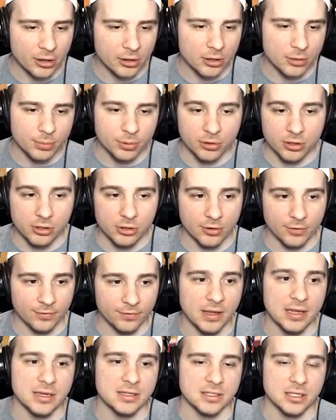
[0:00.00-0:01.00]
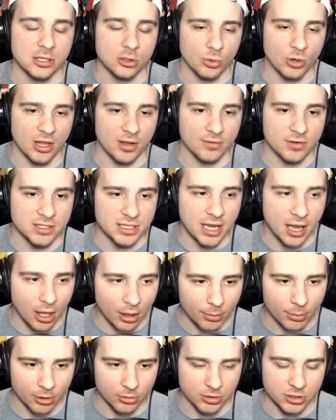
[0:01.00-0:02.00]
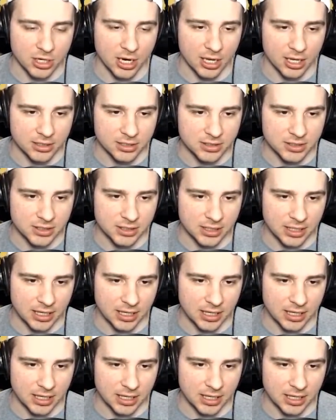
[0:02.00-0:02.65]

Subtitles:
you putting your face in the way of his elbow, Johns?